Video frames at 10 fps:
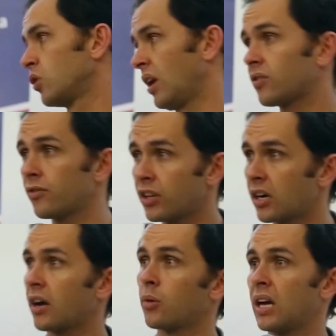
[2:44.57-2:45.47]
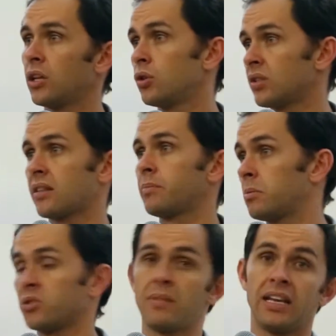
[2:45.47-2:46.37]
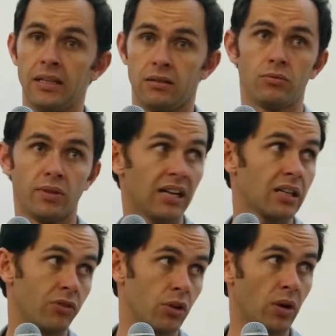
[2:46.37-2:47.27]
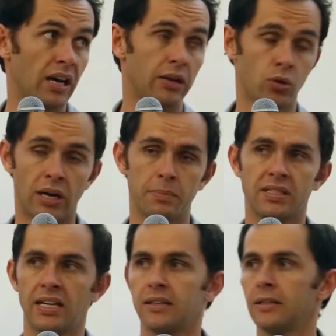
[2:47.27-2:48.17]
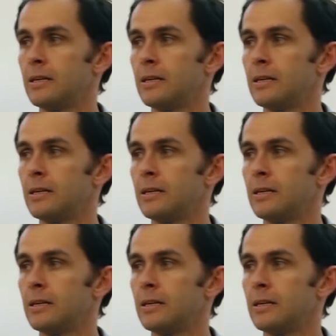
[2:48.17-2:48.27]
you have to figure out a way to use other people's money without giving away your upside.